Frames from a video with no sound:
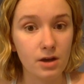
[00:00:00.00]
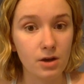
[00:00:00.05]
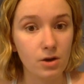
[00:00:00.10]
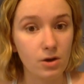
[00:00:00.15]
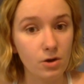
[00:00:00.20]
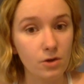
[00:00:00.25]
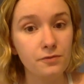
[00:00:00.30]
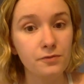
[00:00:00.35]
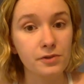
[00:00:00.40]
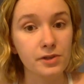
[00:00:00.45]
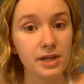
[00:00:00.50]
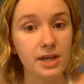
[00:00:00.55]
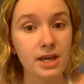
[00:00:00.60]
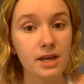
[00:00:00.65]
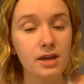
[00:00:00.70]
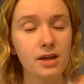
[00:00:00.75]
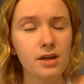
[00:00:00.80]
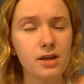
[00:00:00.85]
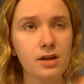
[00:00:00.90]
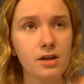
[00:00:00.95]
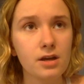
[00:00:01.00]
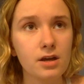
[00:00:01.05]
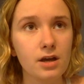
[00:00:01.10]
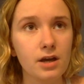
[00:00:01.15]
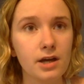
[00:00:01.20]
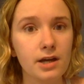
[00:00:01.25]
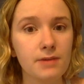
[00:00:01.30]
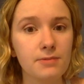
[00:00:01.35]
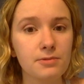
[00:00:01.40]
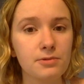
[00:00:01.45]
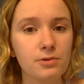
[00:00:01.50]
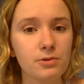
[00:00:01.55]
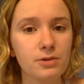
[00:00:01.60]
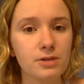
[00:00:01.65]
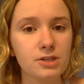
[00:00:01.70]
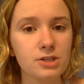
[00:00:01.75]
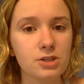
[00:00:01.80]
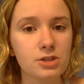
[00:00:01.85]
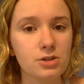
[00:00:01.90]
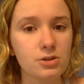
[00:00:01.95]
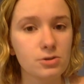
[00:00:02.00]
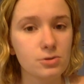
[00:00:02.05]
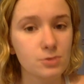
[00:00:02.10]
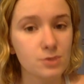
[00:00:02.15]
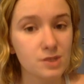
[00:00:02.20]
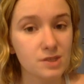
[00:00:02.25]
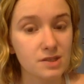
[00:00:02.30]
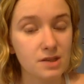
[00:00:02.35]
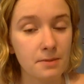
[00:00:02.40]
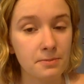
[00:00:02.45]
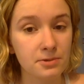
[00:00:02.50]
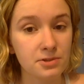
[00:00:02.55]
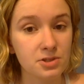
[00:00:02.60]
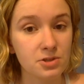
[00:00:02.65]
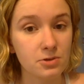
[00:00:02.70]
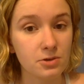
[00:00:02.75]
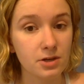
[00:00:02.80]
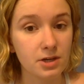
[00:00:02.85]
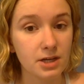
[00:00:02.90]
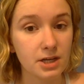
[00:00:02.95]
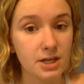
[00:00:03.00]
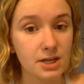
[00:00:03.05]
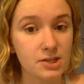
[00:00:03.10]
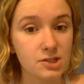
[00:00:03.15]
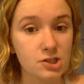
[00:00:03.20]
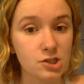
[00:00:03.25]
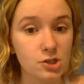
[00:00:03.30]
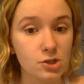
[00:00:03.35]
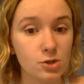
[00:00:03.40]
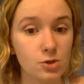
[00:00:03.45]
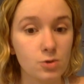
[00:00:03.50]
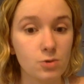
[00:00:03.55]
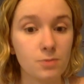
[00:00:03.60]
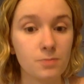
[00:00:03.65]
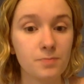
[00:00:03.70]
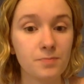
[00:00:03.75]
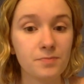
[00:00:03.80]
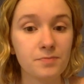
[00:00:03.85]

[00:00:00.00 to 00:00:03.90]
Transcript: hopefully, I am going to use this opportunity to